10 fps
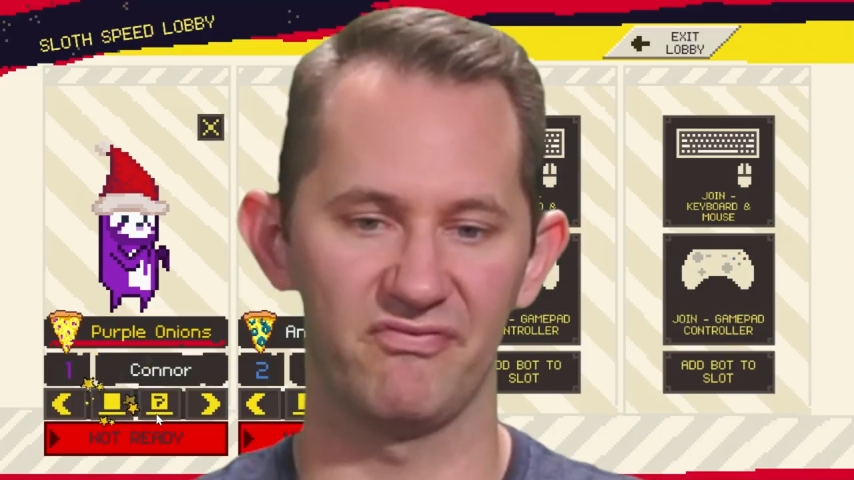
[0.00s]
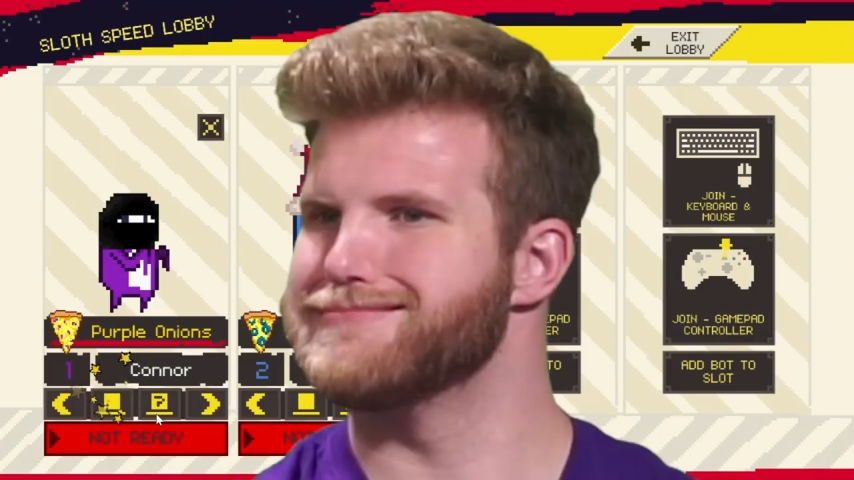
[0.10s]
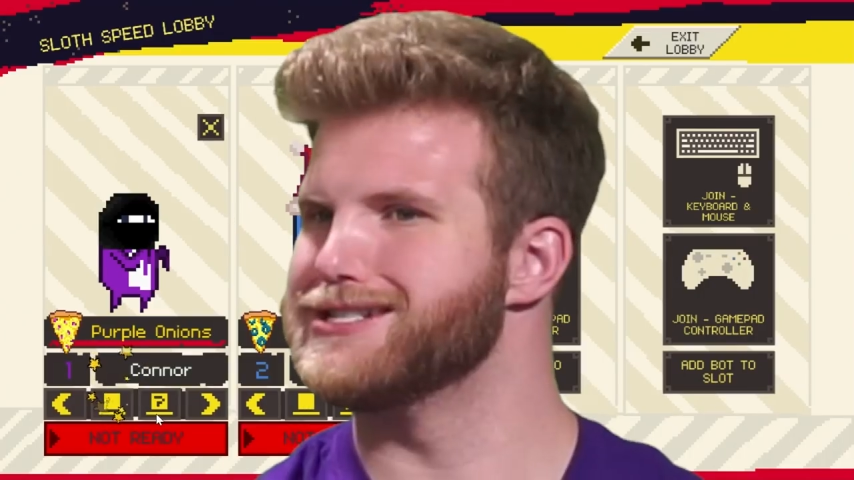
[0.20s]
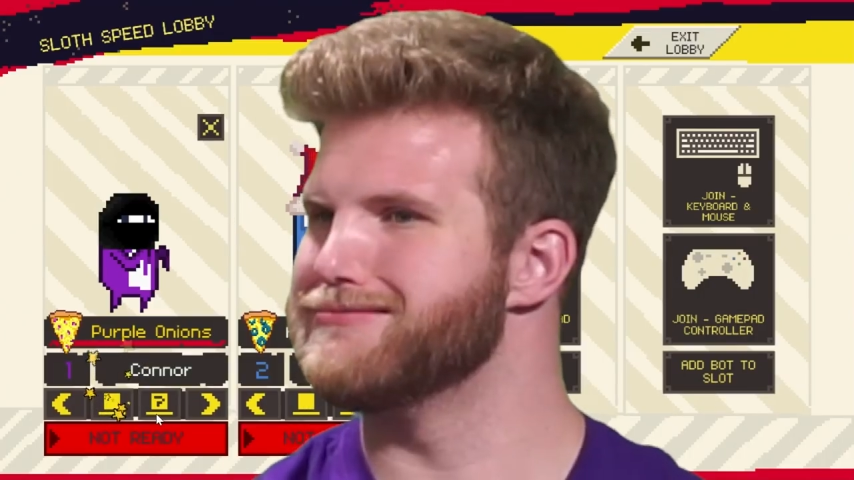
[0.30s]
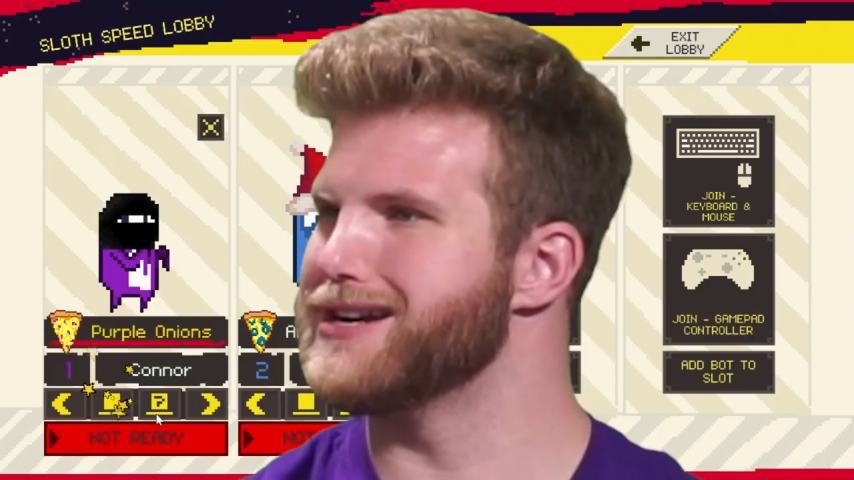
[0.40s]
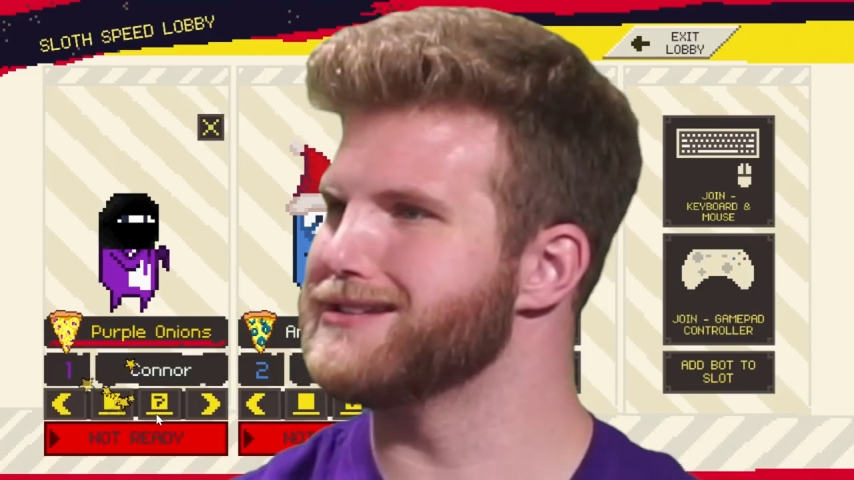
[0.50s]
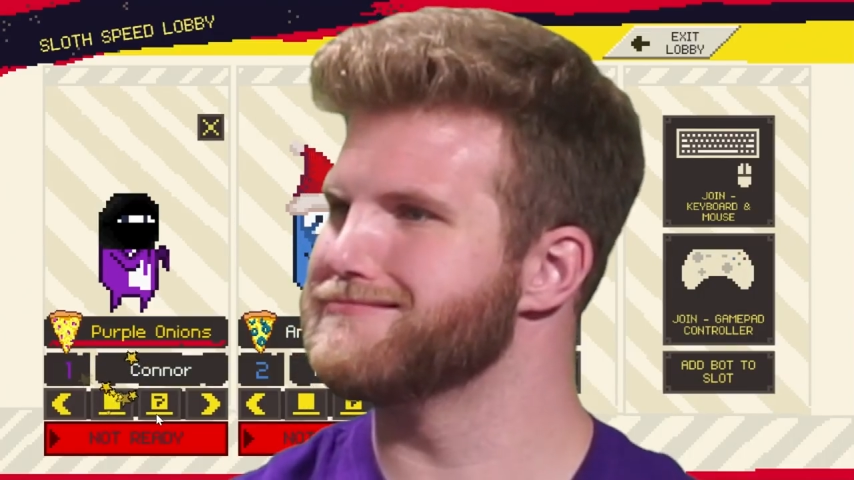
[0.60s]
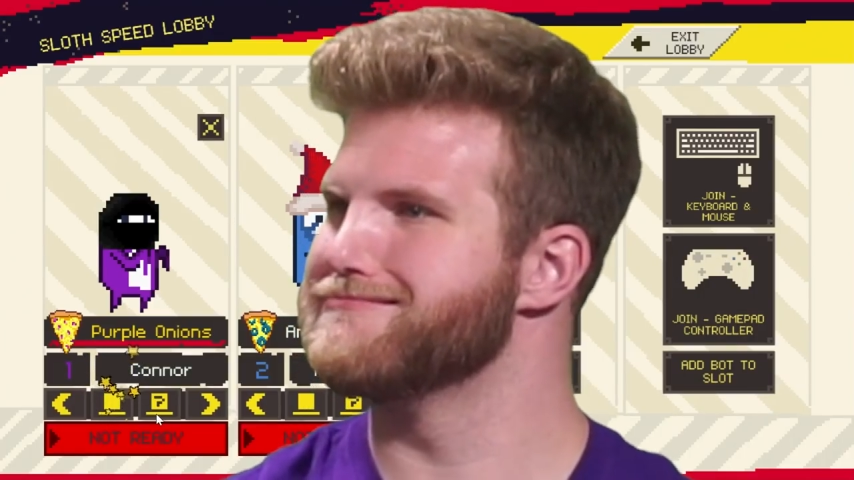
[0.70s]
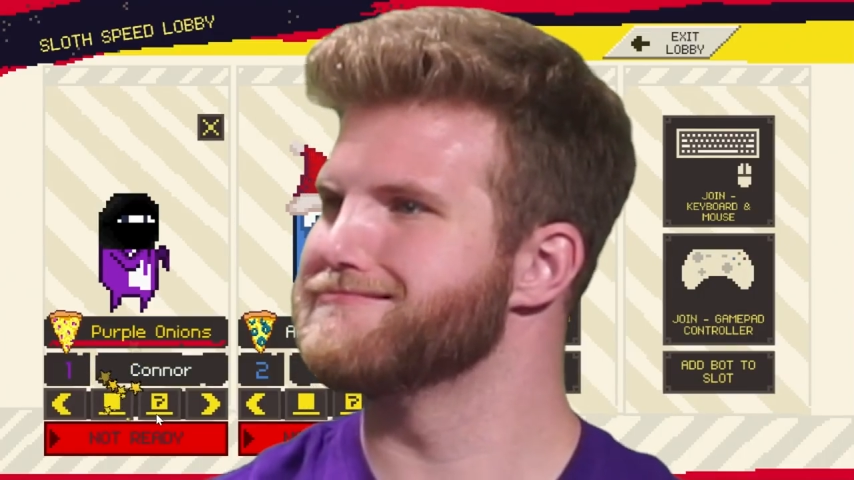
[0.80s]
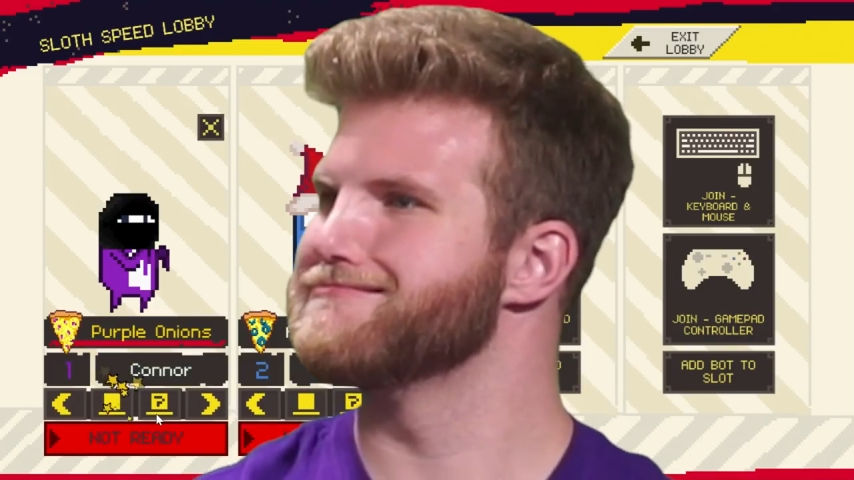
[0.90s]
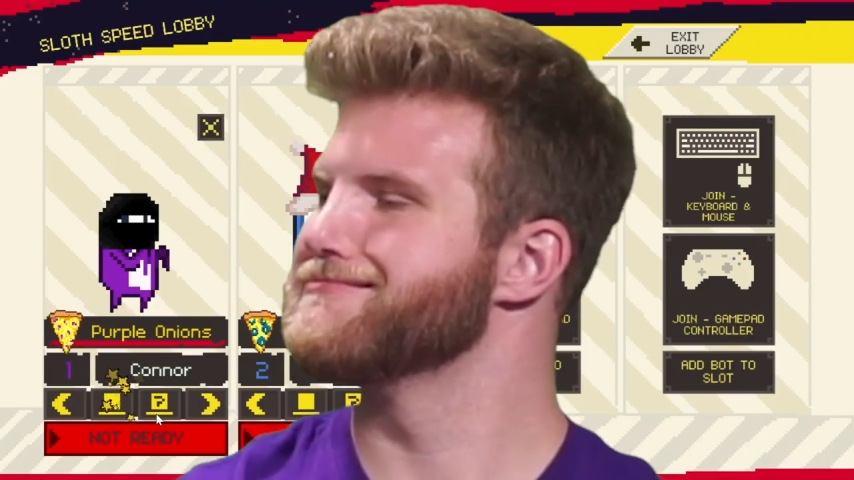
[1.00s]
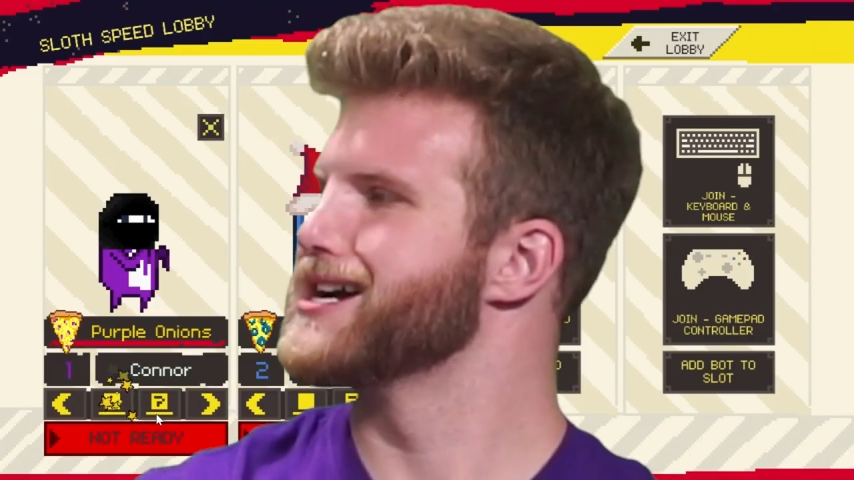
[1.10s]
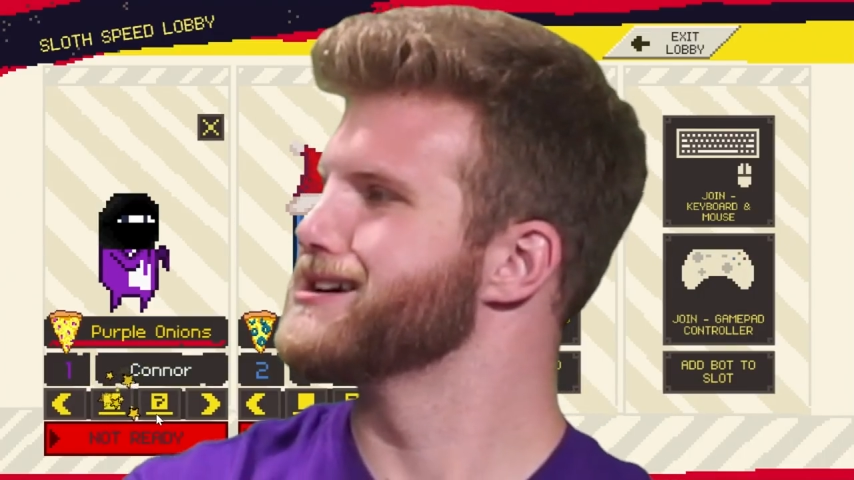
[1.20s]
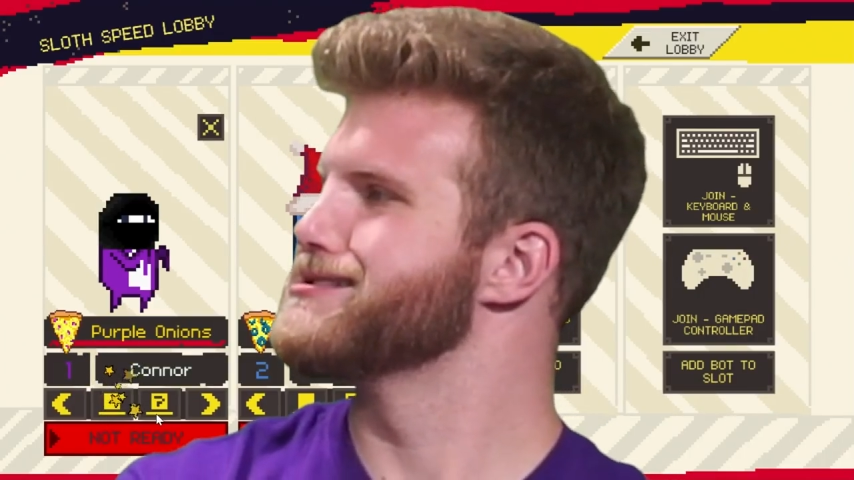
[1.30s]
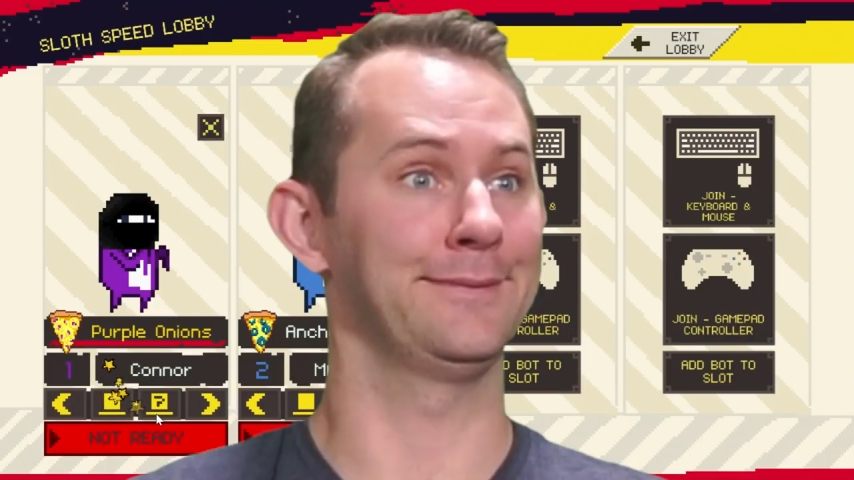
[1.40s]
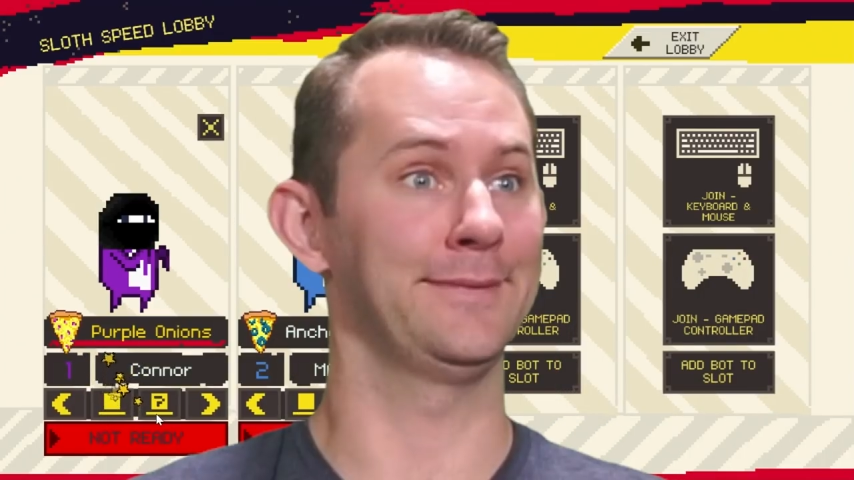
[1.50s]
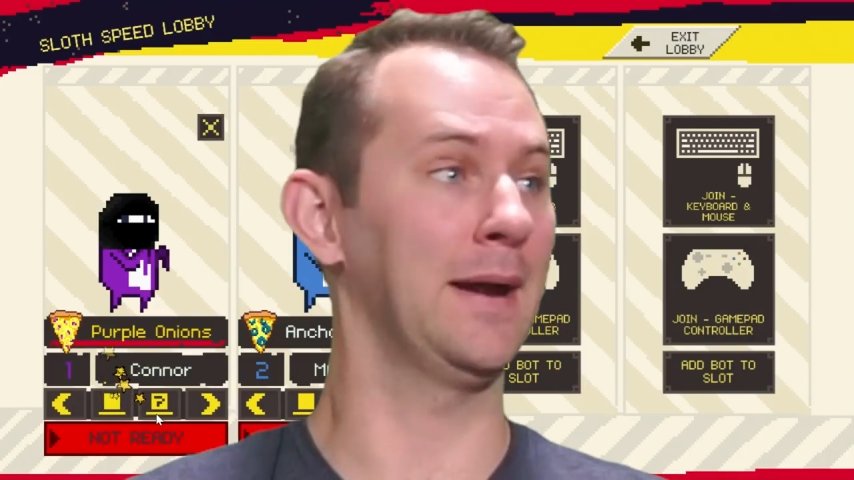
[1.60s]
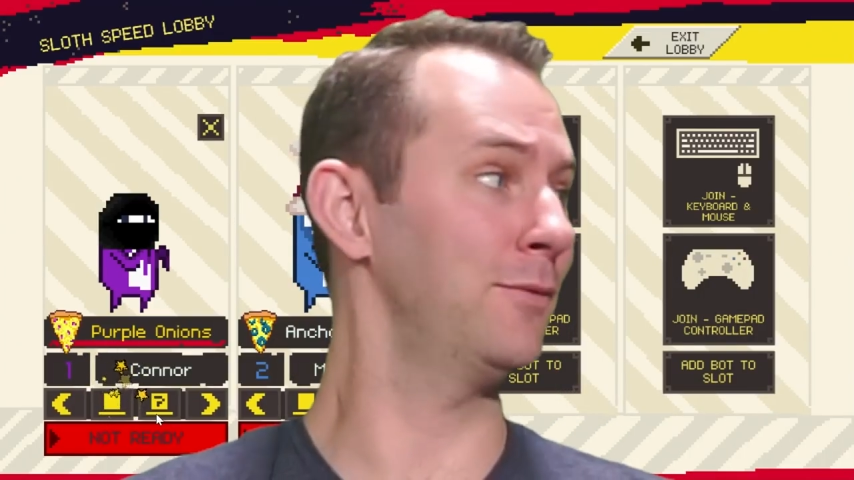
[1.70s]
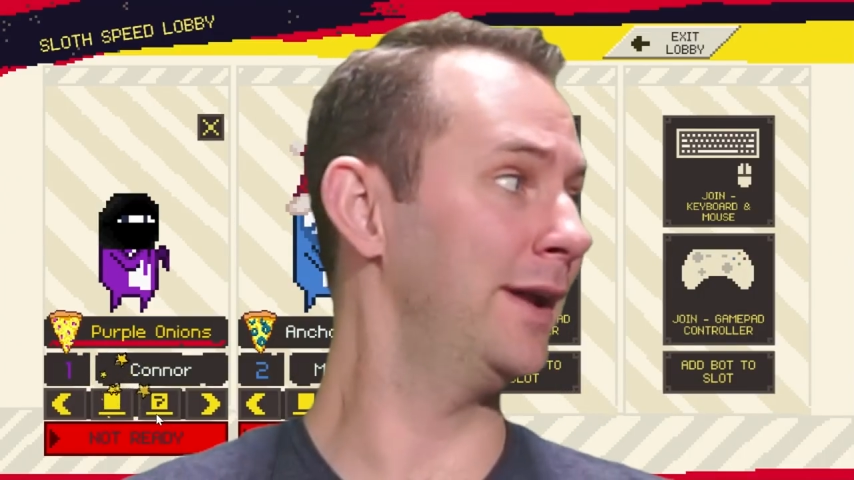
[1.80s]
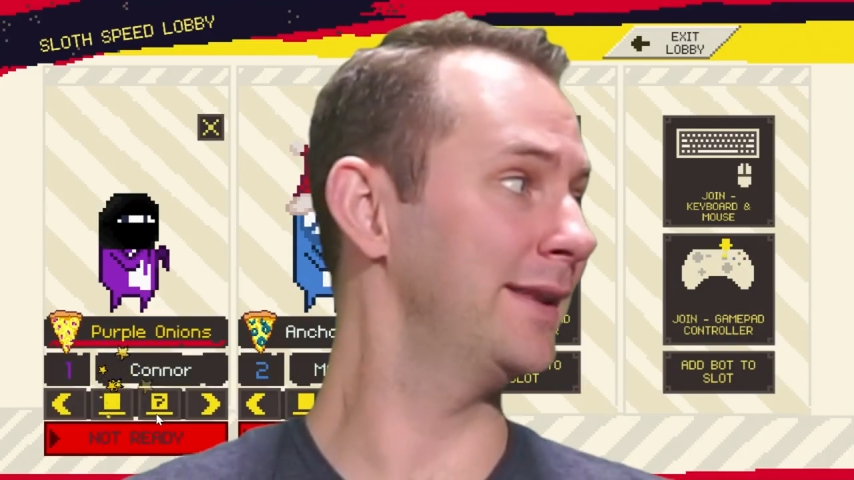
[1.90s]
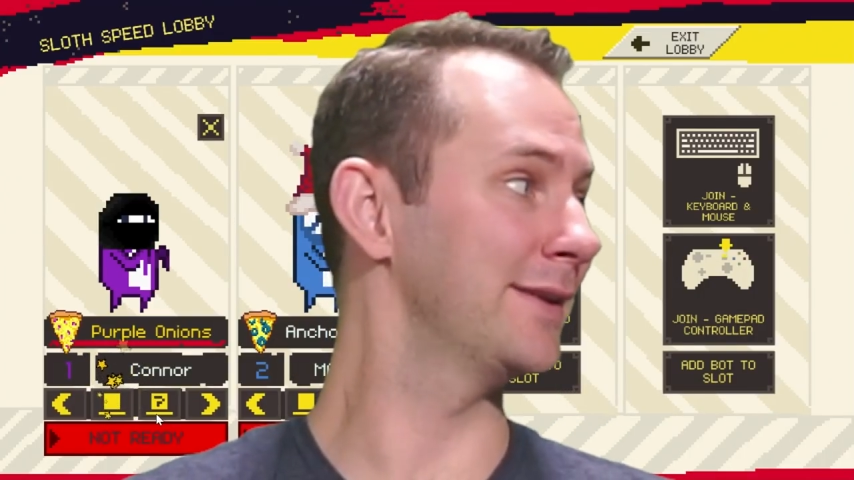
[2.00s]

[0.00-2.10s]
Are you ready? I'm ready,